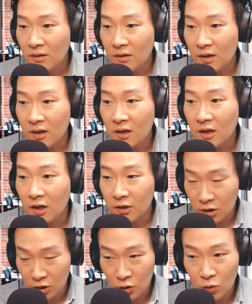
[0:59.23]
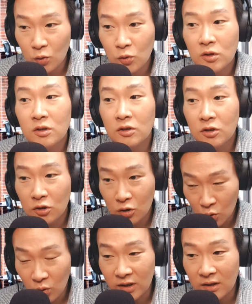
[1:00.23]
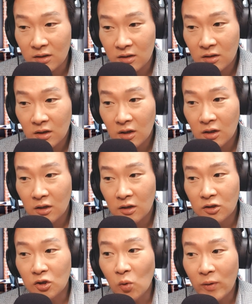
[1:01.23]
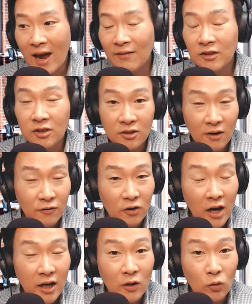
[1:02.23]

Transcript: the accused students don't have to suffer any